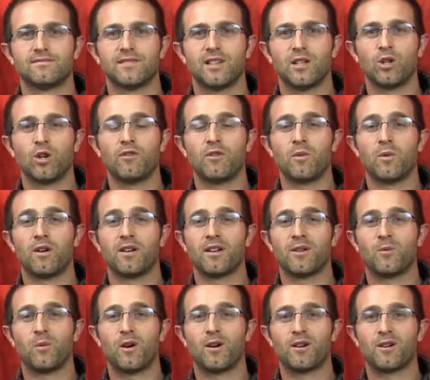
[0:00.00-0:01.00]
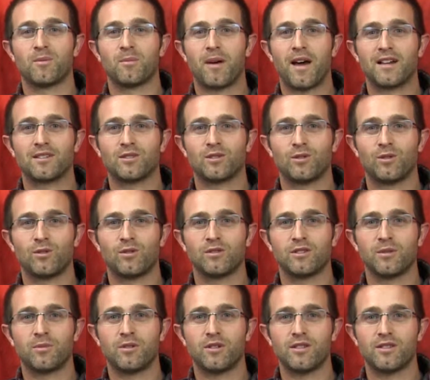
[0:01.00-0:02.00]
Hello everyone and welcome back to Local
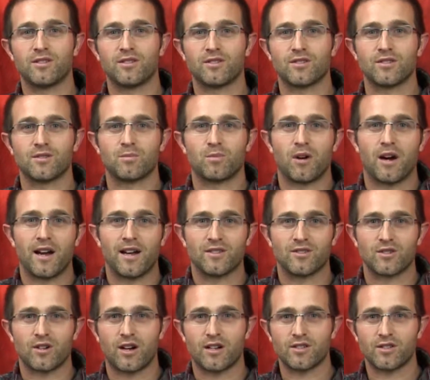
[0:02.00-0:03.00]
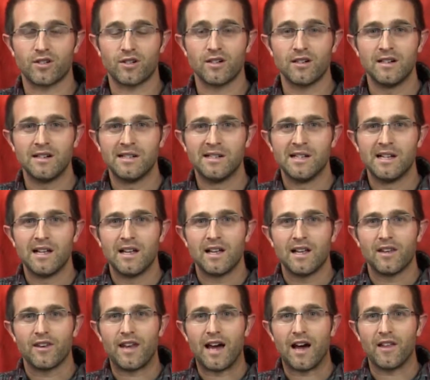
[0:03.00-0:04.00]
Liberty. This is Brian Saucier.
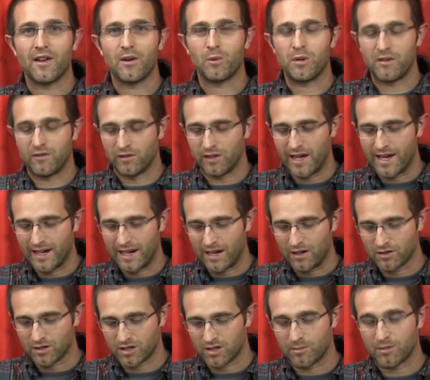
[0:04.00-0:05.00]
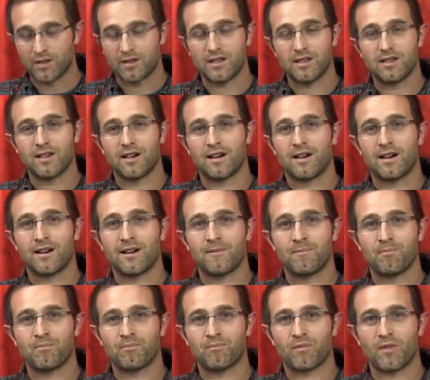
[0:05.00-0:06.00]
Now that we've laid out some of the
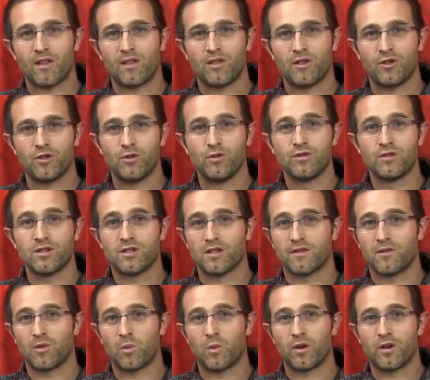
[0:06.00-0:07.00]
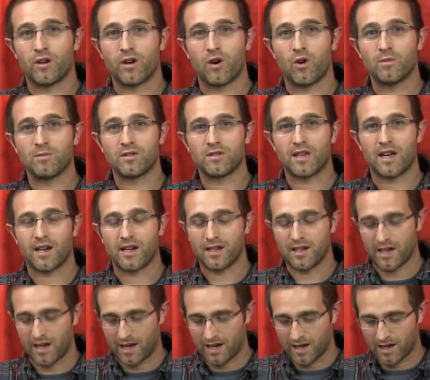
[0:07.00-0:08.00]
uses of the word
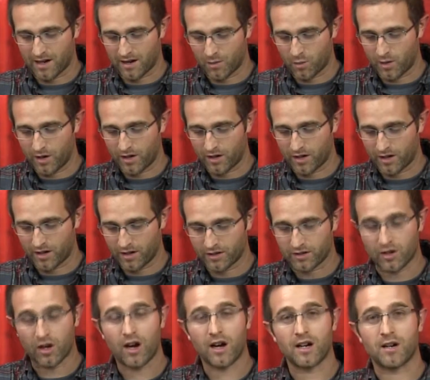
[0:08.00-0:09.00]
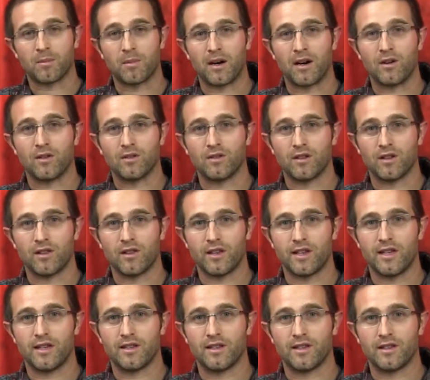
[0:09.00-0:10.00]
homesteading, and we are going to talk about
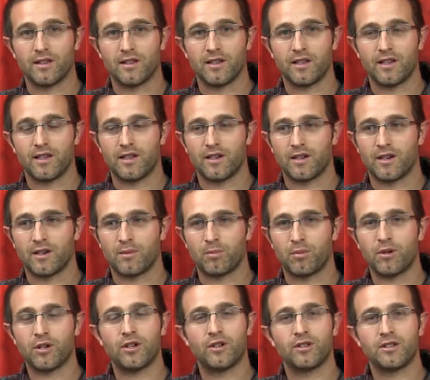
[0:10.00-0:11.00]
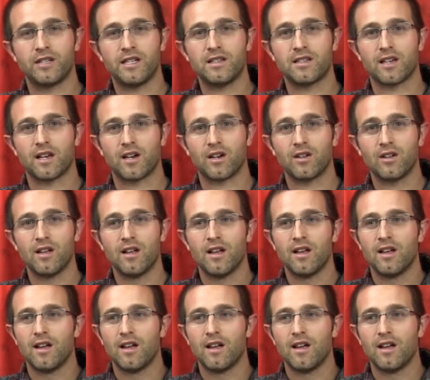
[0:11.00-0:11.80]
in pretty good detail